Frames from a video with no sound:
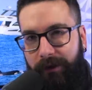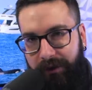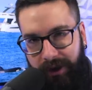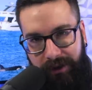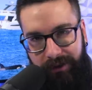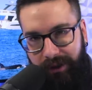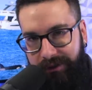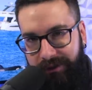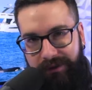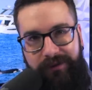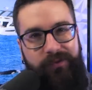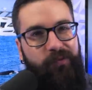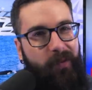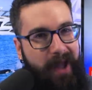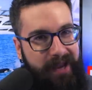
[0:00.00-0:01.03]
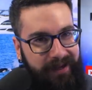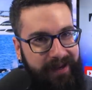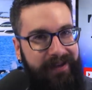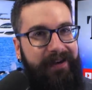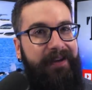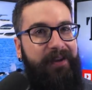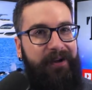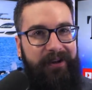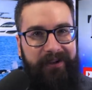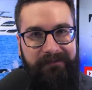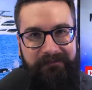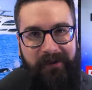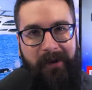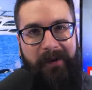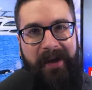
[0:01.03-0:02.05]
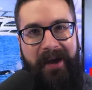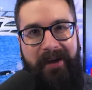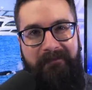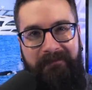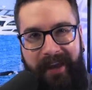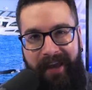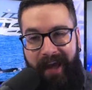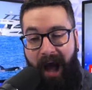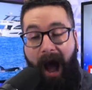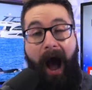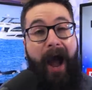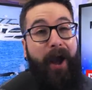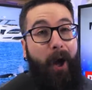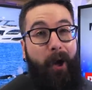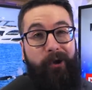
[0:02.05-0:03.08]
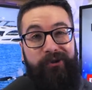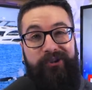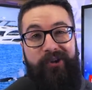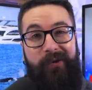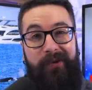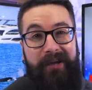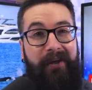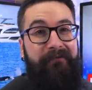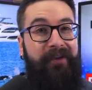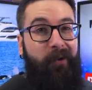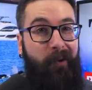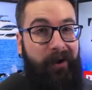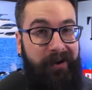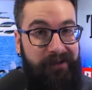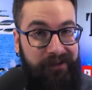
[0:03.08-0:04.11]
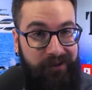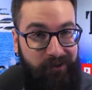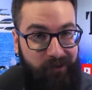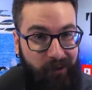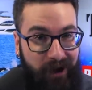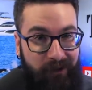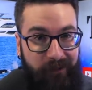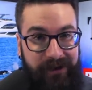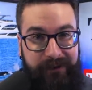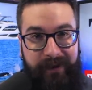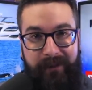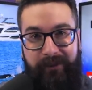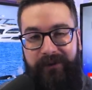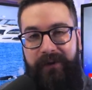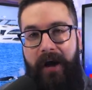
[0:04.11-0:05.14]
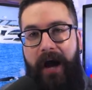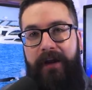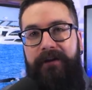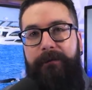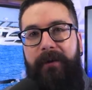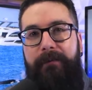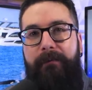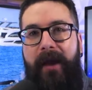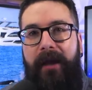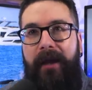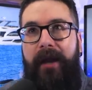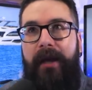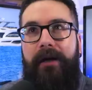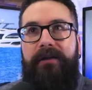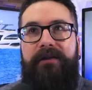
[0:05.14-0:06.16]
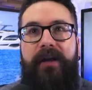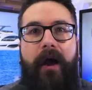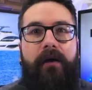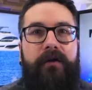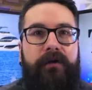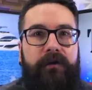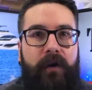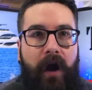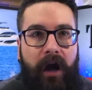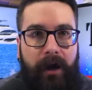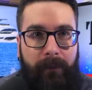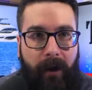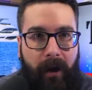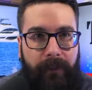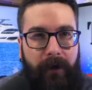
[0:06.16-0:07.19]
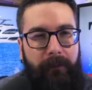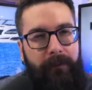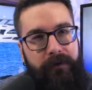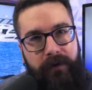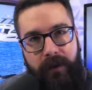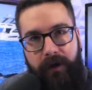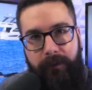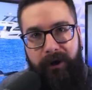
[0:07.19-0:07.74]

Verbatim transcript: Okay, let's just rein it in a little, okay? I also love the orcas destroying rich people's yachts, but making an entire song about them is a little